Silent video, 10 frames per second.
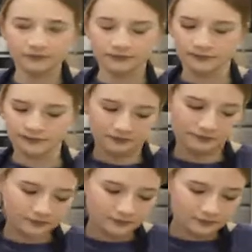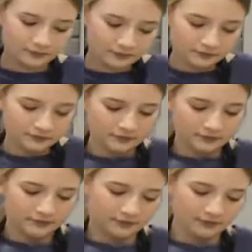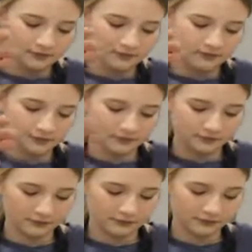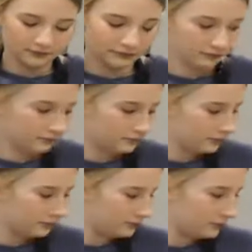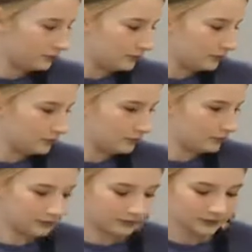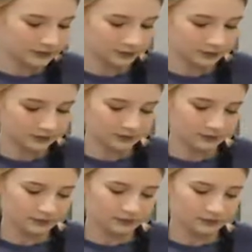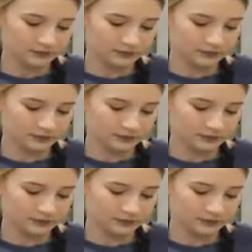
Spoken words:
No words are spoken by the person on screen.